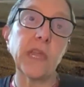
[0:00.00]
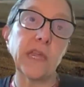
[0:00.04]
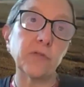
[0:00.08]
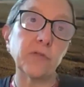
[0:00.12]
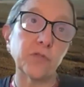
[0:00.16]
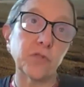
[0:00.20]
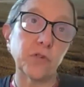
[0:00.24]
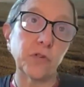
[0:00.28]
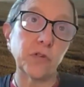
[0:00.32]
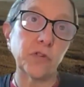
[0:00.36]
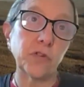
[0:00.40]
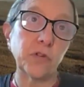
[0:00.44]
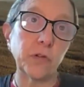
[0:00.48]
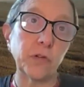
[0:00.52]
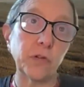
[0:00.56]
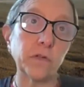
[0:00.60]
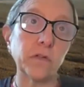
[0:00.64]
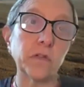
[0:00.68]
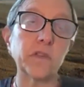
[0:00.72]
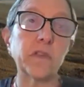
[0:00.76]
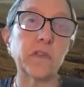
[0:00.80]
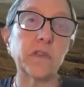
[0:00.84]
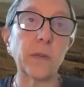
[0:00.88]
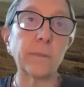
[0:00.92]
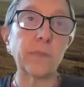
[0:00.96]

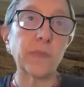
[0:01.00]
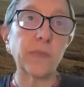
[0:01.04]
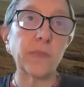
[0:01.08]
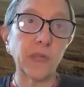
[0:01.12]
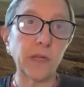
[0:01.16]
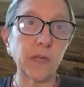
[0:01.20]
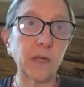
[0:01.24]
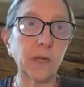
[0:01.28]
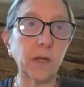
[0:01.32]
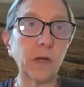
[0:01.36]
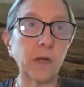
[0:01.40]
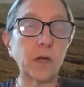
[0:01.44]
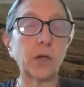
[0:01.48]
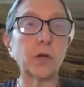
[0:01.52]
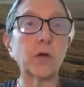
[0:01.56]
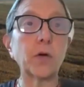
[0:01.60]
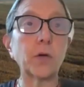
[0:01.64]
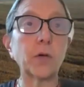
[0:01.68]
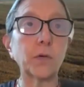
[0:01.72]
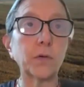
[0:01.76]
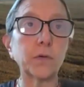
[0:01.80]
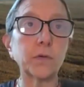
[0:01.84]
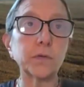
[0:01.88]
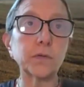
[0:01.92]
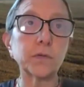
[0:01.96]
introduced something
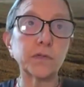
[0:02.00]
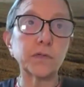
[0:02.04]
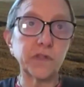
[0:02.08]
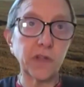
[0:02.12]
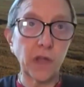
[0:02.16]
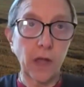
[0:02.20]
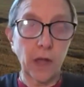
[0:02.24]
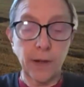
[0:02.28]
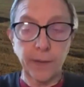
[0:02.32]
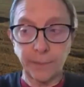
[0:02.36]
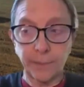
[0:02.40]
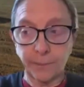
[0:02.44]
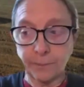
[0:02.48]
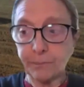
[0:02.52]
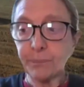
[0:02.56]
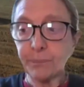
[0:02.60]
called